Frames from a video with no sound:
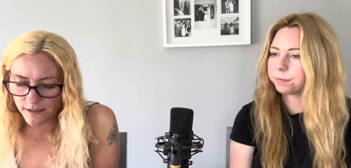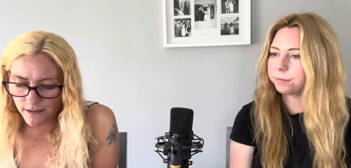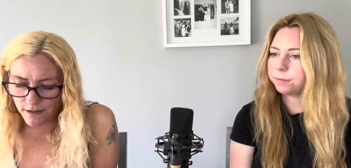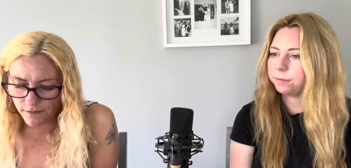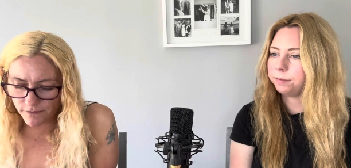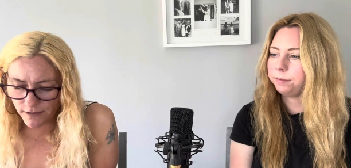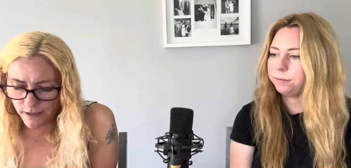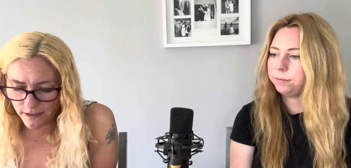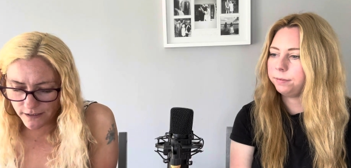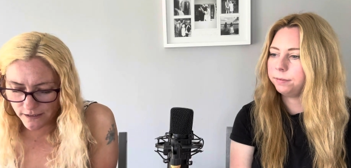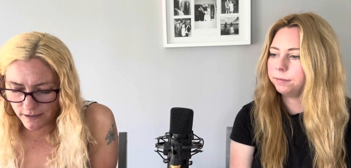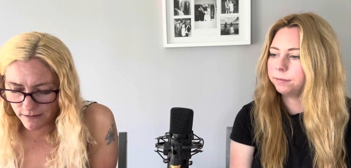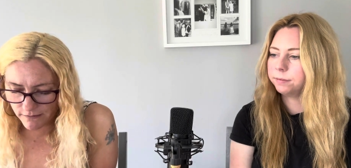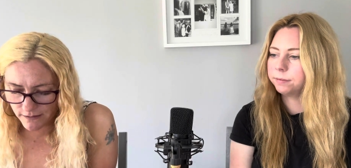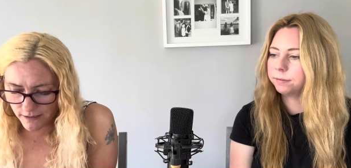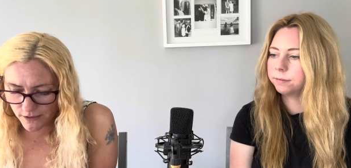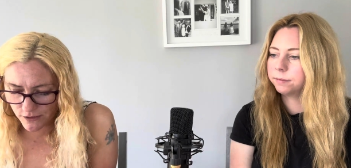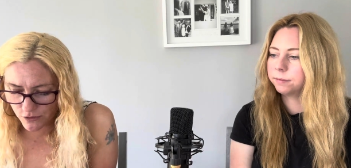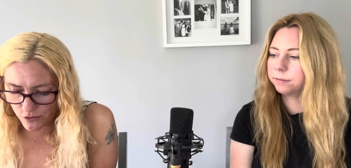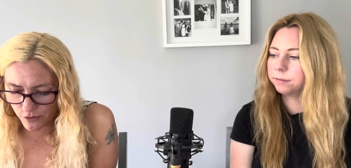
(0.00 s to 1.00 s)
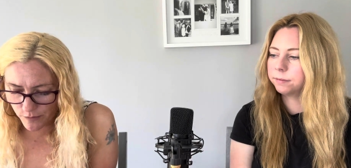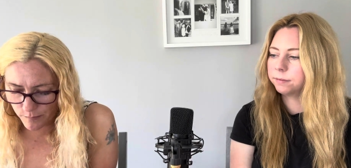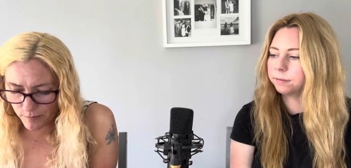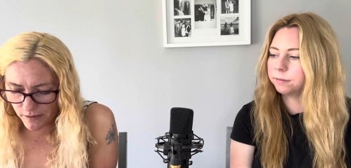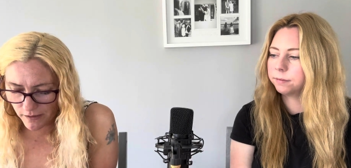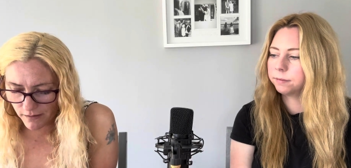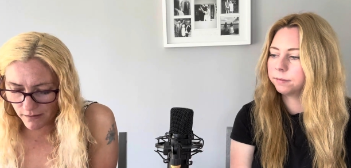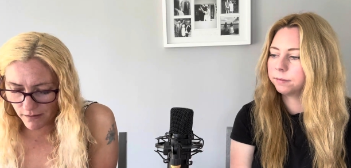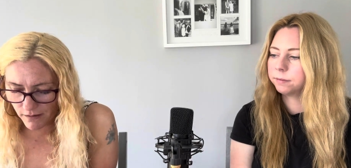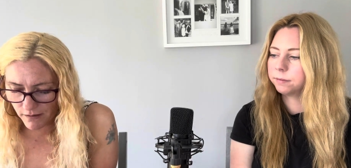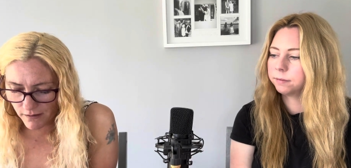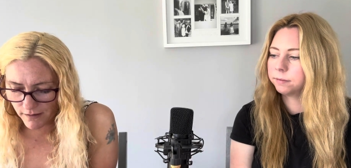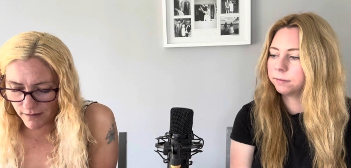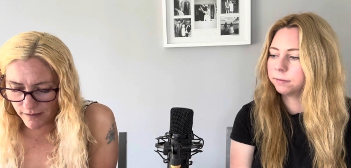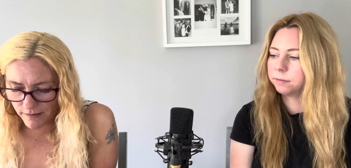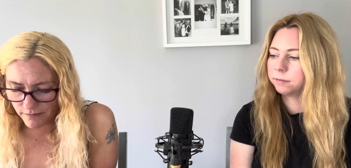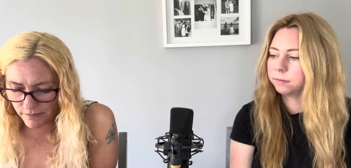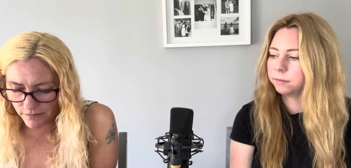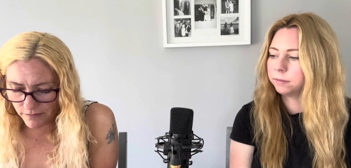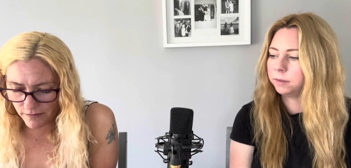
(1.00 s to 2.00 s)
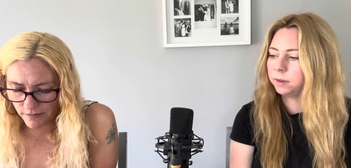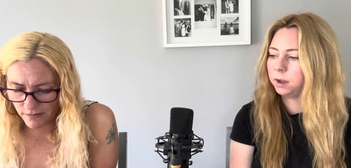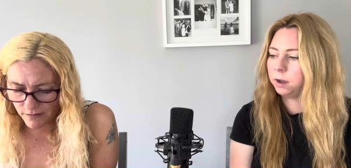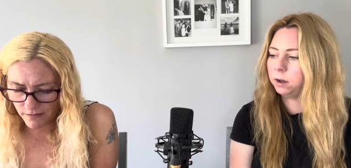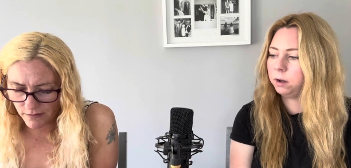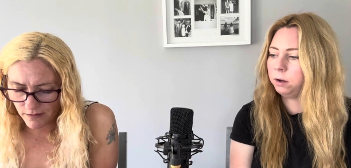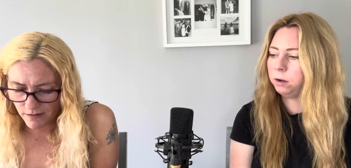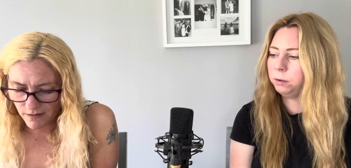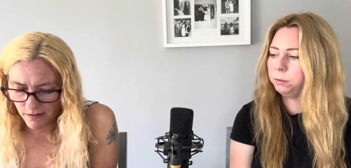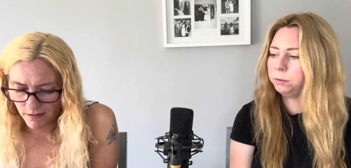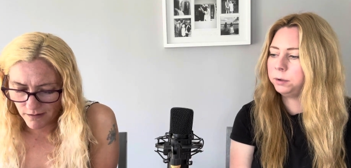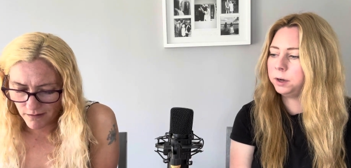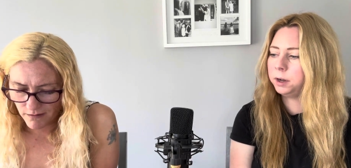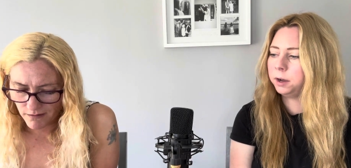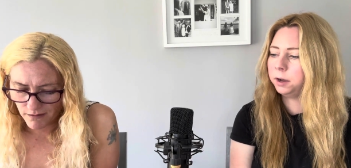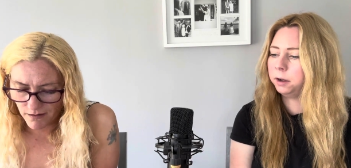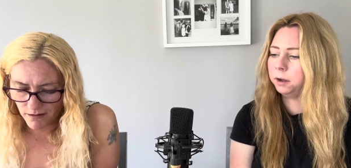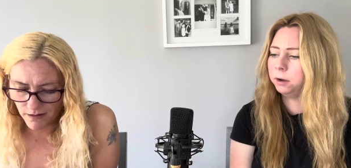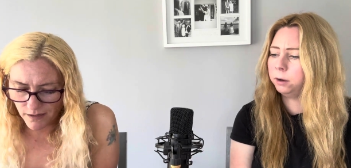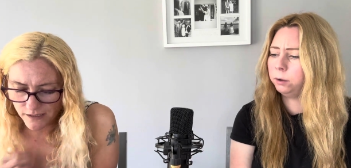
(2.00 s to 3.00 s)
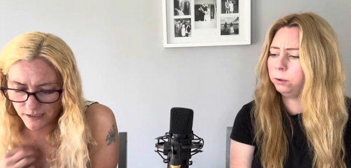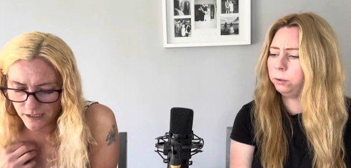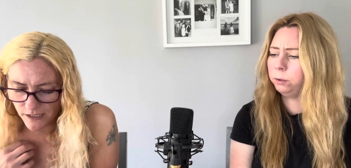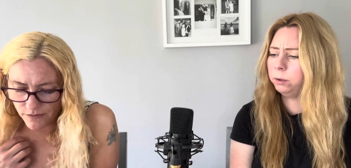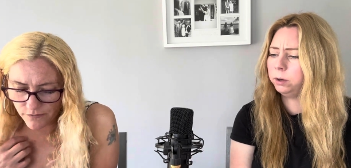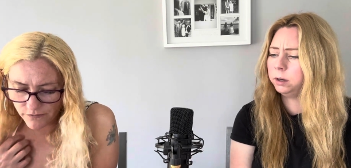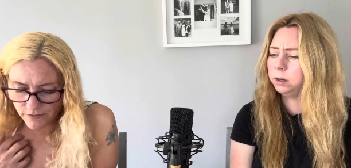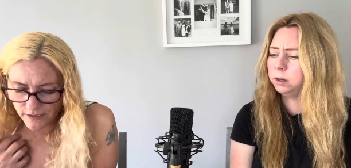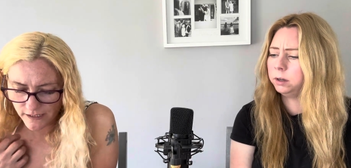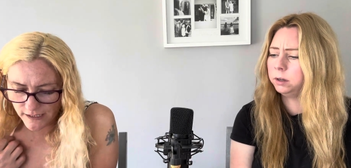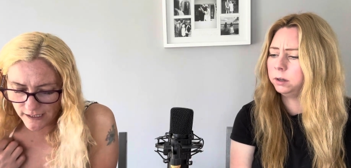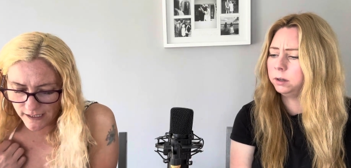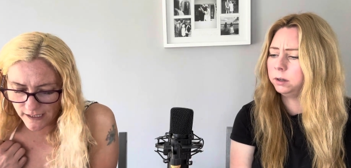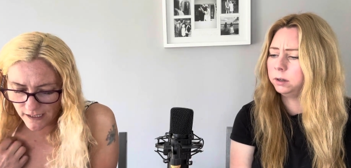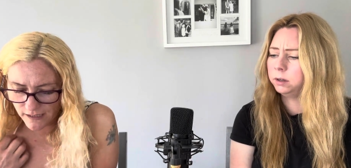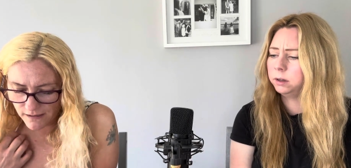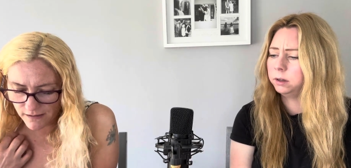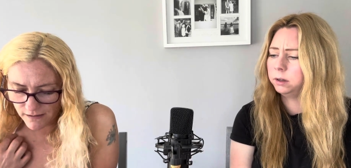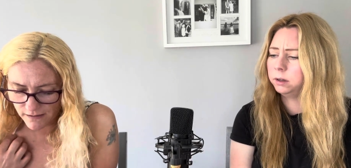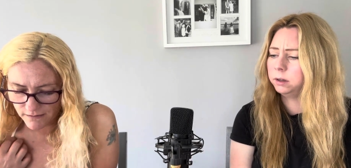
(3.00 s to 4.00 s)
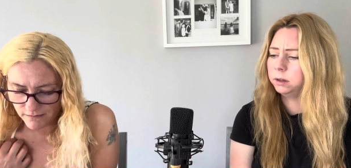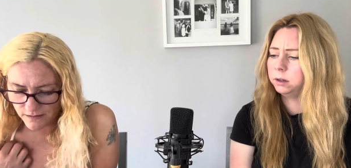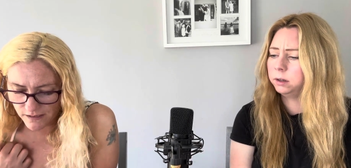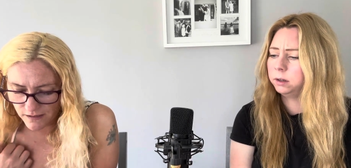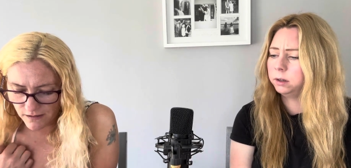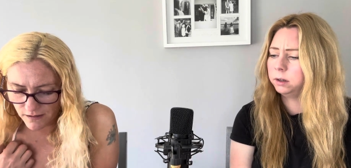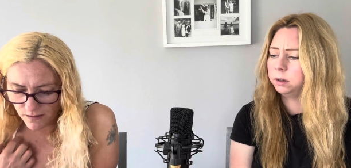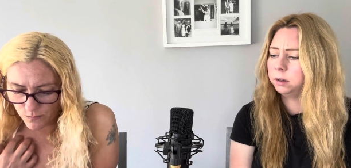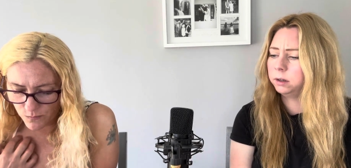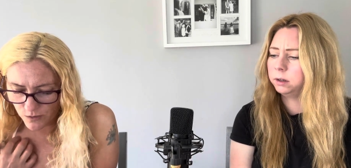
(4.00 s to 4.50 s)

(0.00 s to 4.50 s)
Speaker 1: and I really don't enjoy being alive. Oh, no. I don't really get alone time,